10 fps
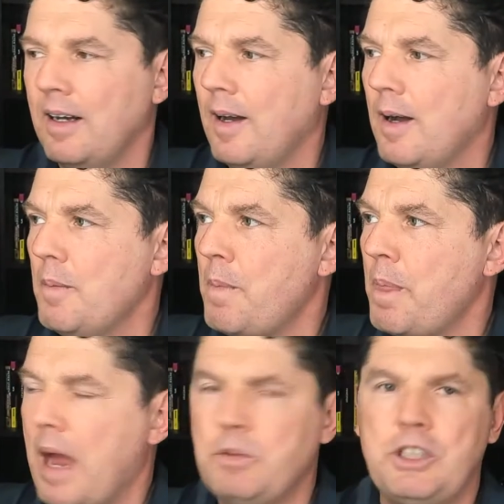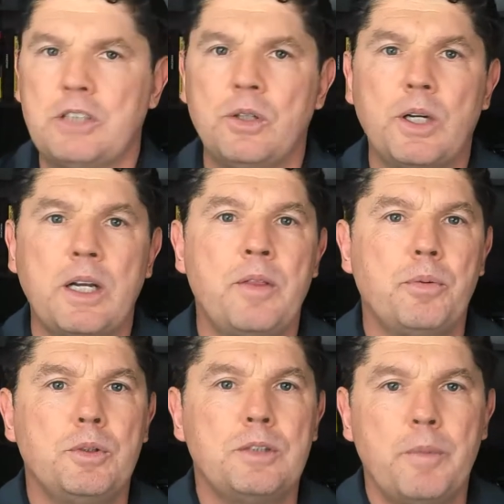Um, I was just looking
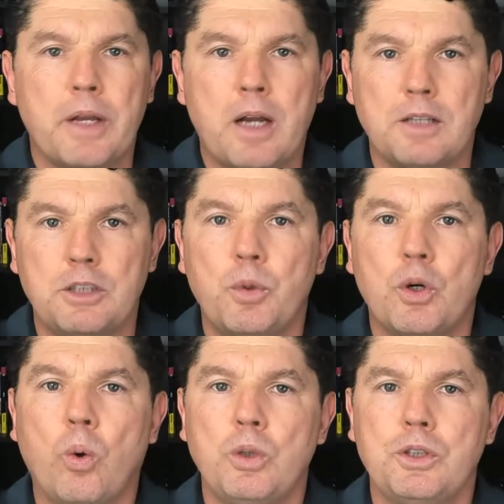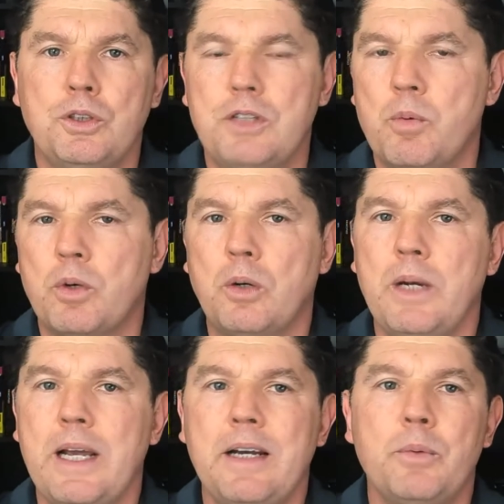through some of the customer courses that were
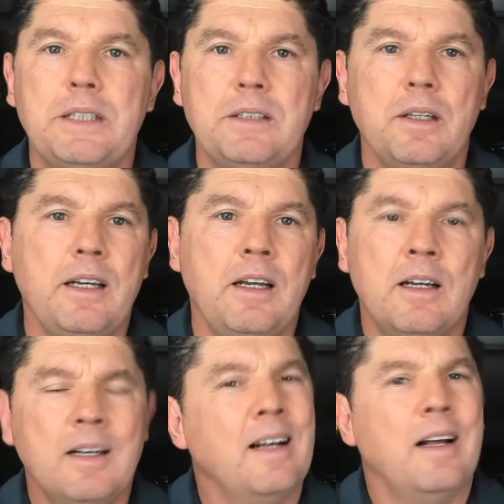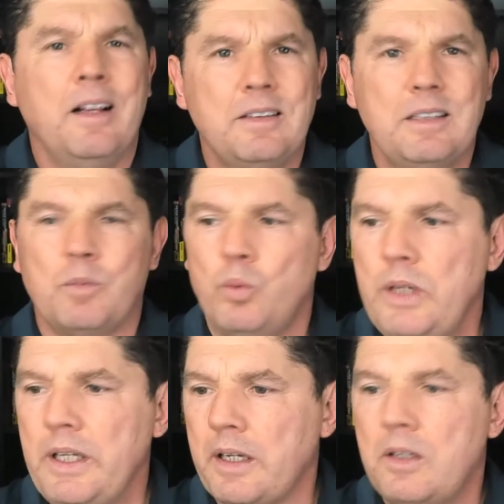created recently. There's some
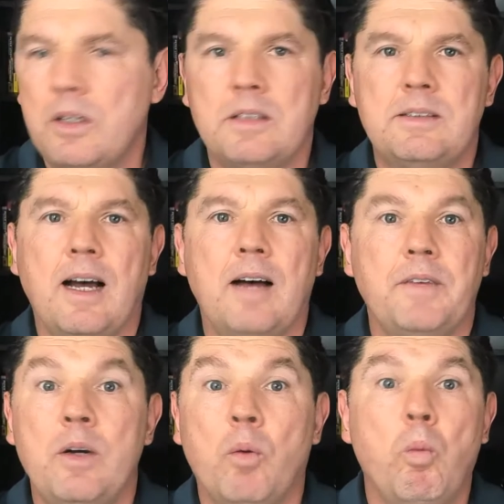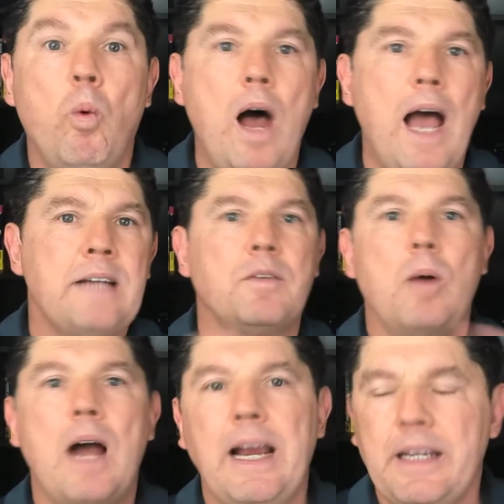really good stuff in a wide
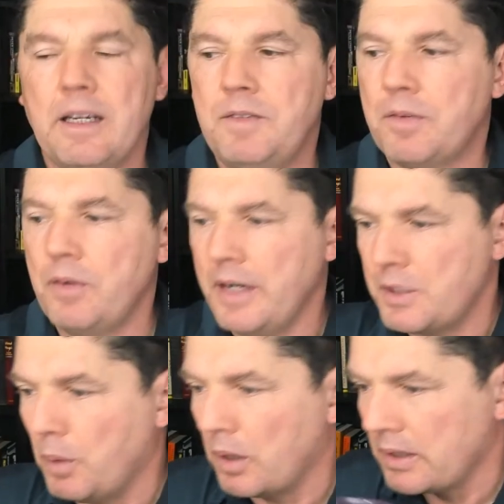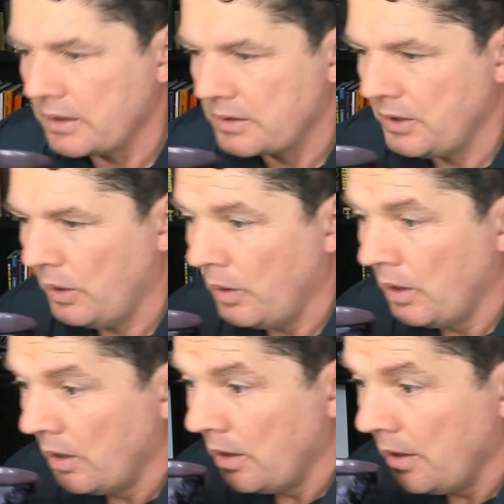variety of different niche markets. So
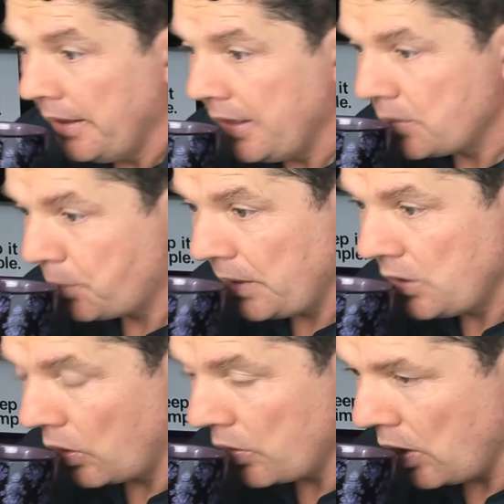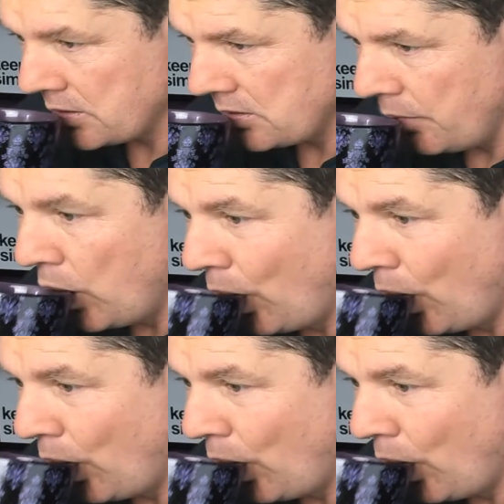it is pretty darn awesome.